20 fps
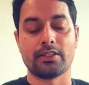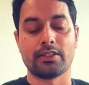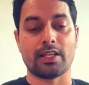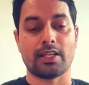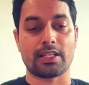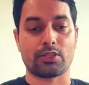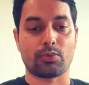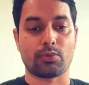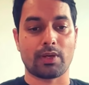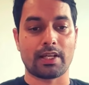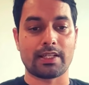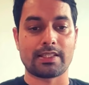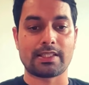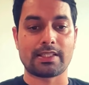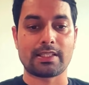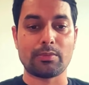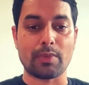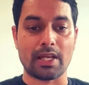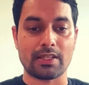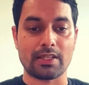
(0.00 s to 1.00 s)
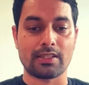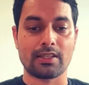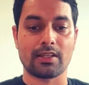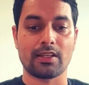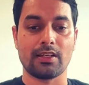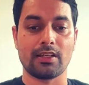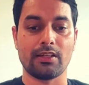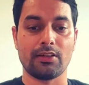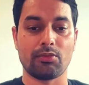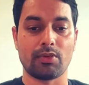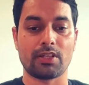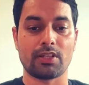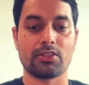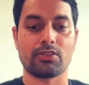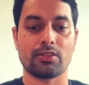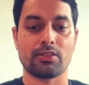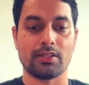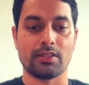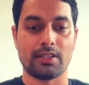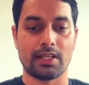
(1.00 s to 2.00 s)
That's why it's semantically
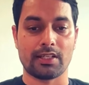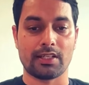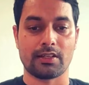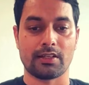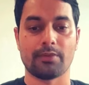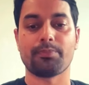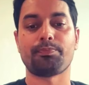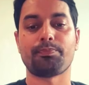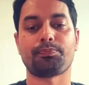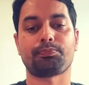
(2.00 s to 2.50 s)
rich data.